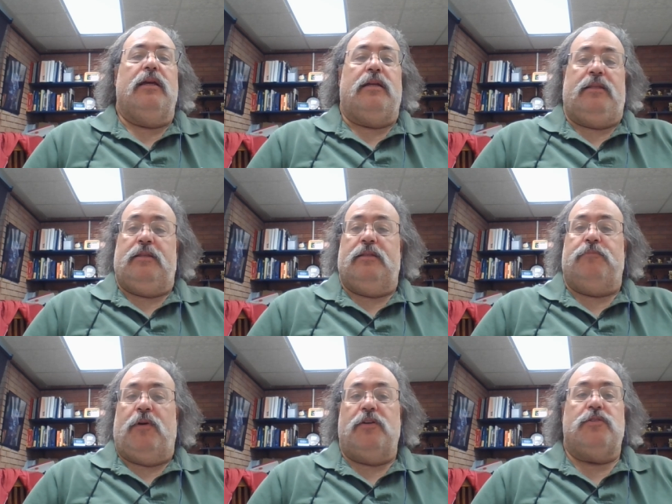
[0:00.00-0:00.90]
In
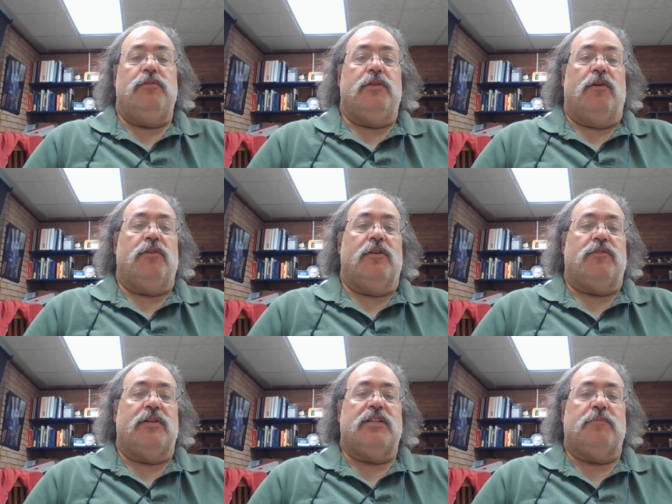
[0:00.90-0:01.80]
Part 2, the author
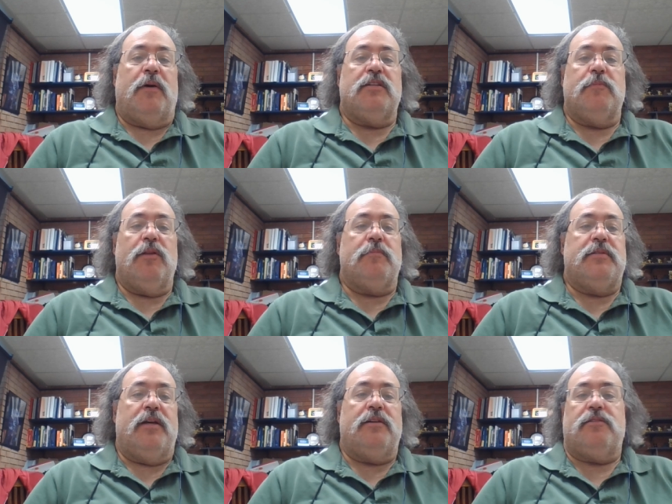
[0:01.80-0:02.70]
addresses possible
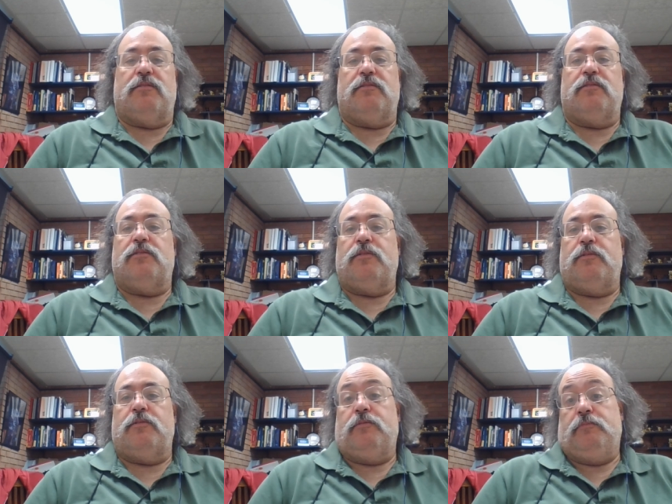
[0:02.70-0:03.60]
objections to
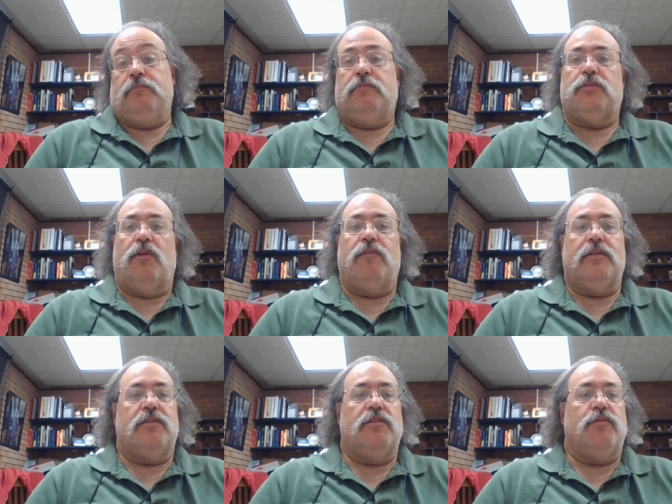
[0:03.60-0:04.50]

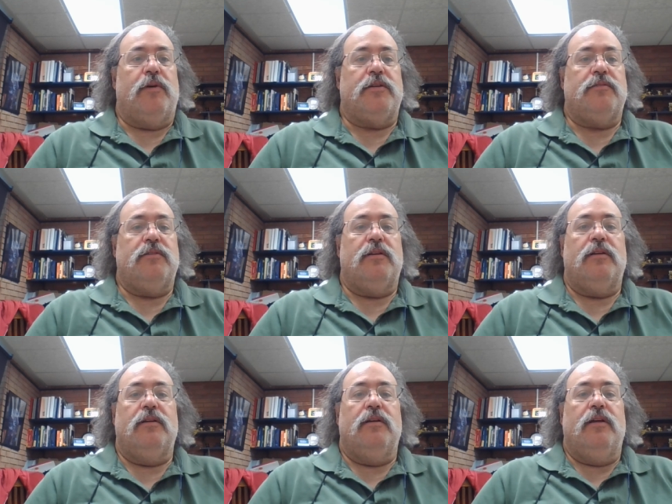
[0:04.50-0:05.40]
solving the situation,
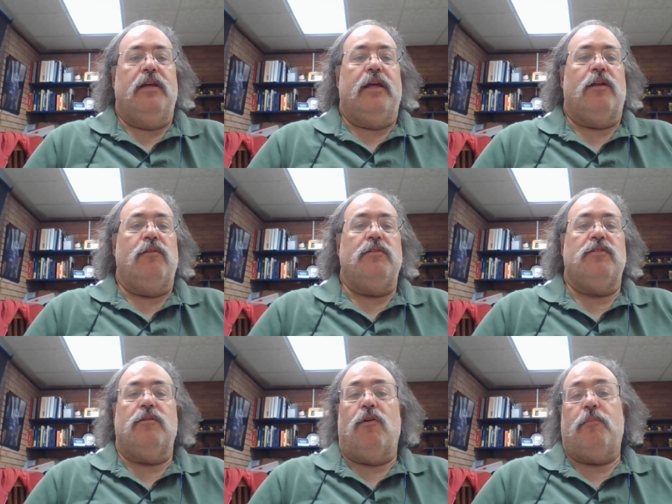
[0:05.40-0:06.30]
including
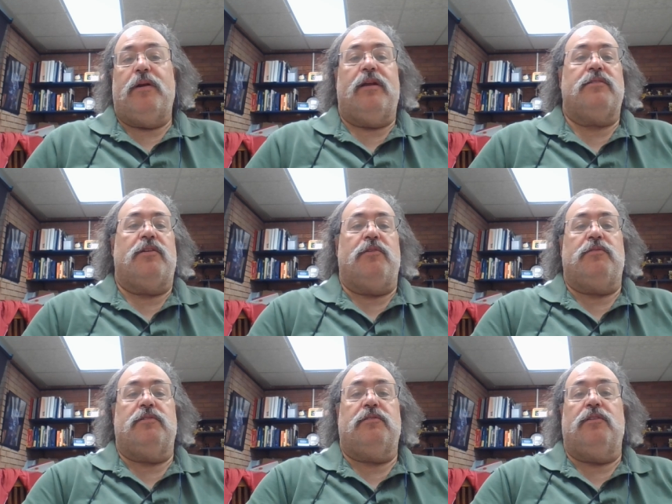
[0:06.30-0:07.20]
some corporate
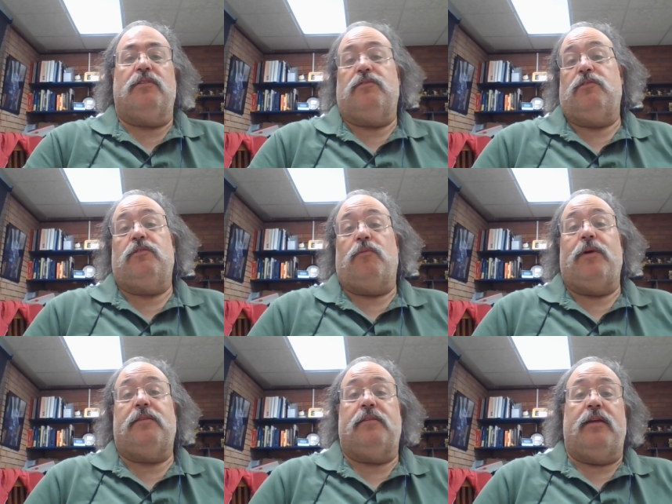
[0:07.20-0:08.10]
excuses not to do the
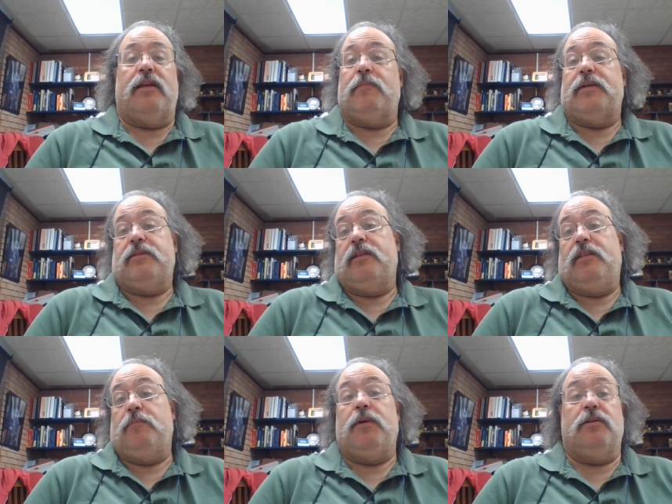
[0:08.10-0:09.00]
right thing. He basically
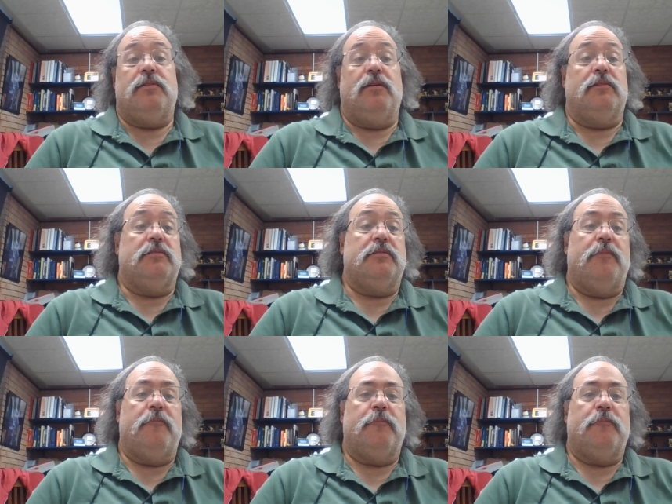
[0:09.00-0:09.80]
debunks those.